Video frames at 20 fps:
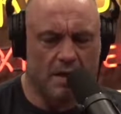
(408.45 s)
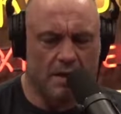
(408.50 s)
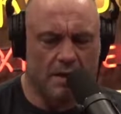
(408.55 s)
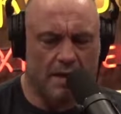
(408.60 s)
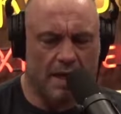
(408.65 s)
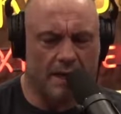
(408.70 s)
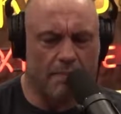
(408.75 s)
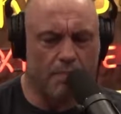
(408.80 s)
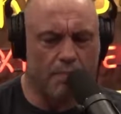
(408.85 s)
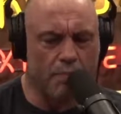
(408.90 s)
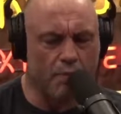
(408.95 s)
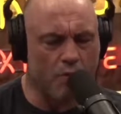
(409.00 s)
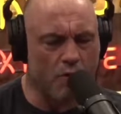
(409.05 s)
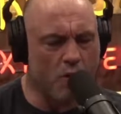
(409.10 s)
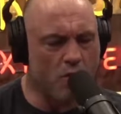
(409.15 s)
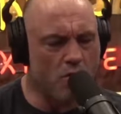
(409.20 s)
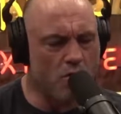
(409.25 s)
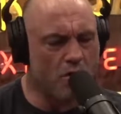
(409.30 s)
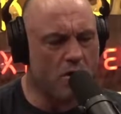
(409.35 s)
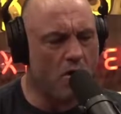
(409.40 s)
They
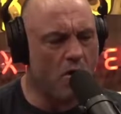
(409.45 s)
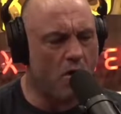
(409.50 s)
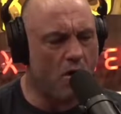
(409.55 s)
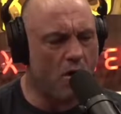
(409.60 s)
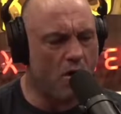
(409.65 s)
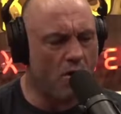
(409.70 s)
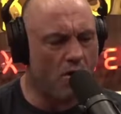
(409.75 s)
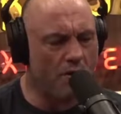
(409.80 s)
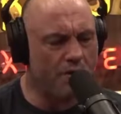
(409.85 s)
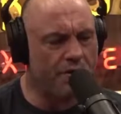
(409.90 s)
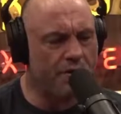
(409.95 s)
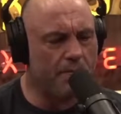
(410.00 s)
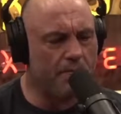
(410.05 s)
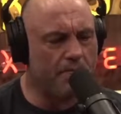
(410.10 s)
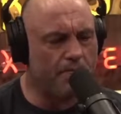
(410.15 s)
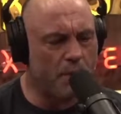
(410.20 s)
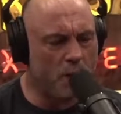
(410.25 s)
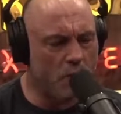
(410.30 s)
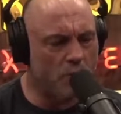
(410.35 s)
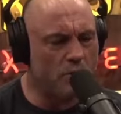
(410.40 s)
broke all the
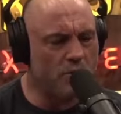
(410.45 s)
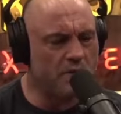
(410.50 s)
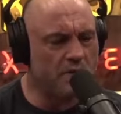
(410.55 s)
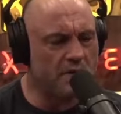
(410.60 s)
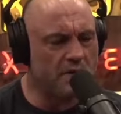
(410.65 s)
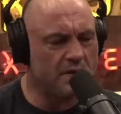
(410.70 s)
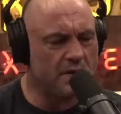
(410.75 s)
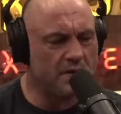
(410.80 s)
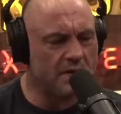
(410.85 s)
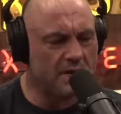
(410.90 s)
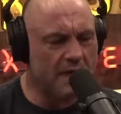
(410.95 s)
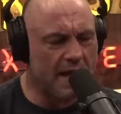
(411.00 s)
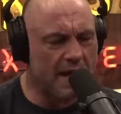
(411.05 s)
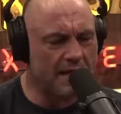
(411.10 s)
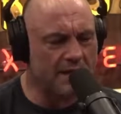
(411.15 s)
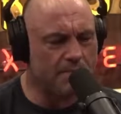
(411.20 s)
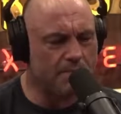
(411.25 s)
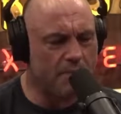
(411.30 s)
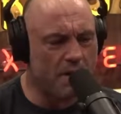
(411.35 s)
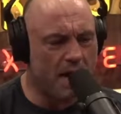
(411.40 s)
bones in this
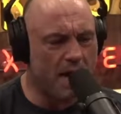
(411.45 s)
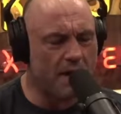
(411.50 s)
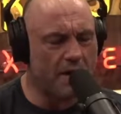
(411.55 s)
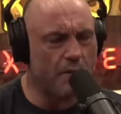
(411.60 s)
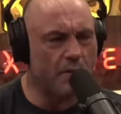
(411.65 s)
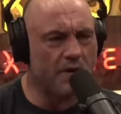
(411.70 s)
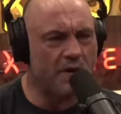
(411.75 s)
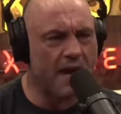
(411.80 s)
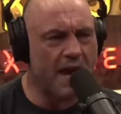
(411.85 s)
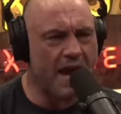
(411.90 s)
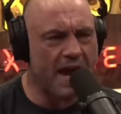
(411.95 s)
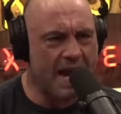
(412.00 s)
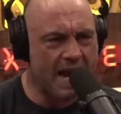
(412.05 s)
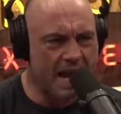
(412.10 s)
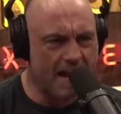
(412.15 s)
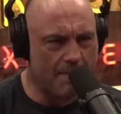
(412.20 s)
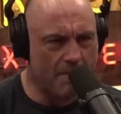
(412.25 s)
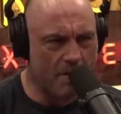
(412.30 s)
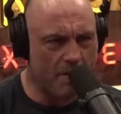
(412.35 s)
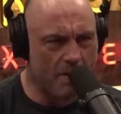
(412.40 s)
guy's body with a
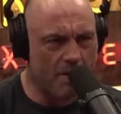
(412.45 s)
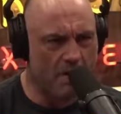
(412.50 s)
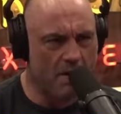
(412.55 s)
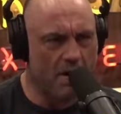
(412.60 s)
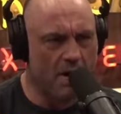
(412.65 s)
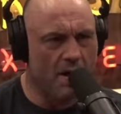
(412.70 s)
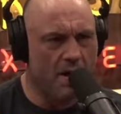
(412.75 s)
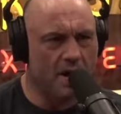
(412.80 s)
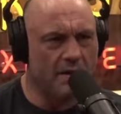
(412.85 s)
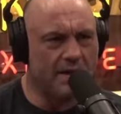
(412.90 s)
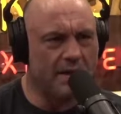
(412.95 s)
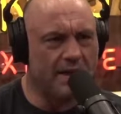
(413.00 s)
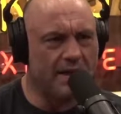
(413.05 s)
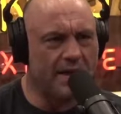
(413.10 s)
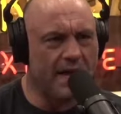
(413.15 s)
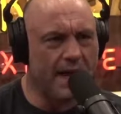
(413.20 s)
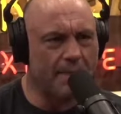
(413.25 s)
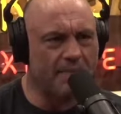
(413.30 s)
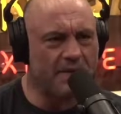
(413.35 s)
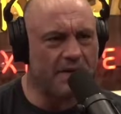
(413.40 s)
hammer, and they
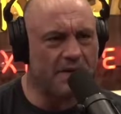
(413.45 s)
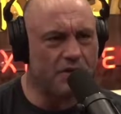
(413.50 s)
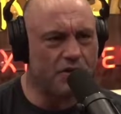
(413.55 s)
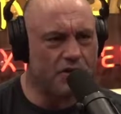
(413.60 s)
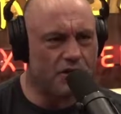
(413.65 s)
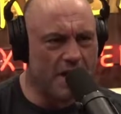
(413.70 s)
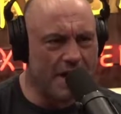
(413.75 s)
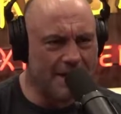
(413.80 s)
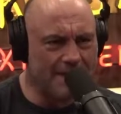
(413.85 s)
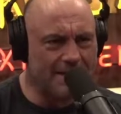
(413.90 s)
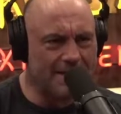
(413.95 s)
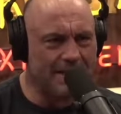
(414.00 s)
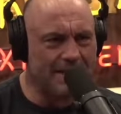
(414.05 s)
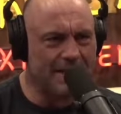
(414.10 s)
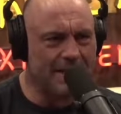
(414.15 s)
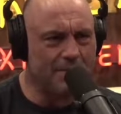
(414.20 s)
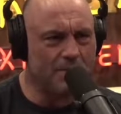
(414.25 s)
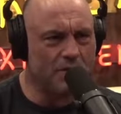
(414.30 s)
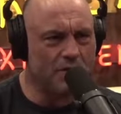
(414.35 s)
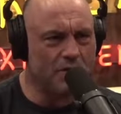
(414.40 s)
kept injecting
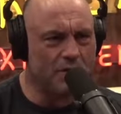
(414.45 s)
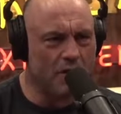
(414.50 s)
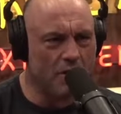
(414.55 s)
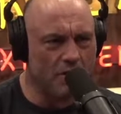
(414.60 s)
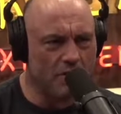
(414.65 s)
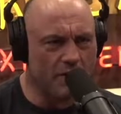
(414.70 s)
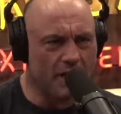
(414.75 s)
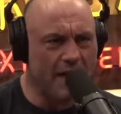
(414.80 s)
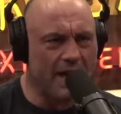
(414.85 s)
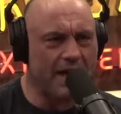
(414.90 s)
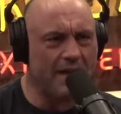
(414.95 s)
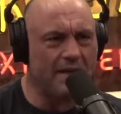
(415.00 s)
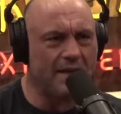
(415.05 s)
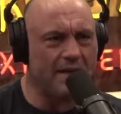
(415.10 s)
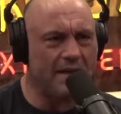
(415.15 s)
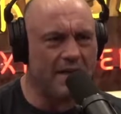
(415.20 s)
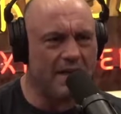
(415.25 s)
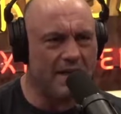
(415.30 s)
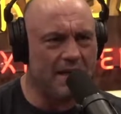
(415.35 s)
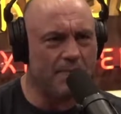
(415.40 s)
him with cocaine to
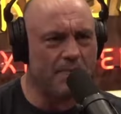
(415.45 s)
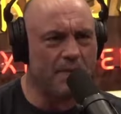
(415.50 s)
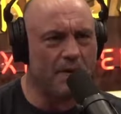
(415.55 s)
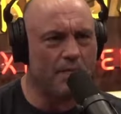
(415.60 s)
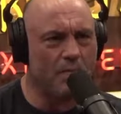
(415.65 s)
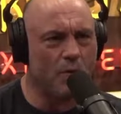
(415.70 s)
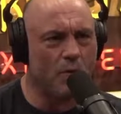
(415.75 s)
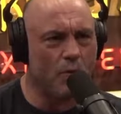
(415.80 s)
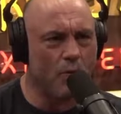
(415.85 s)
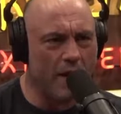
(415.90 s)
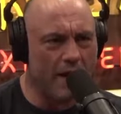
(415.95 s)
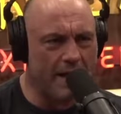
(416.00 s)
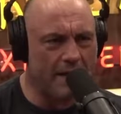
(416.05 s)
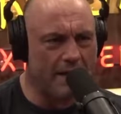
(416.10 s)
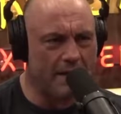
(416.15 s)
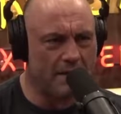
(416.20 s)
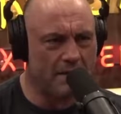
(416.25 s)
keep him awake.